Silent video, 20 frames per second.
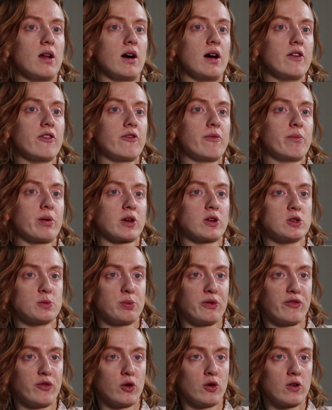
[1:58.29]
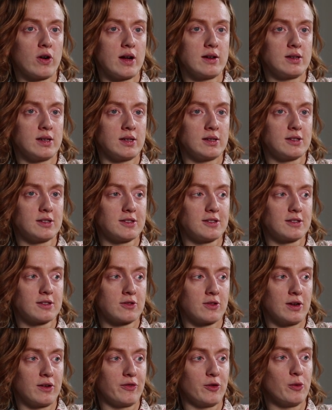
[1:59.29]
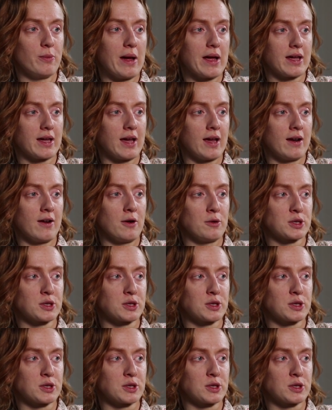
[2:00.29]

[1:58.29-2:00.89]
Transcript: life because before I did guerrilla filmmaking,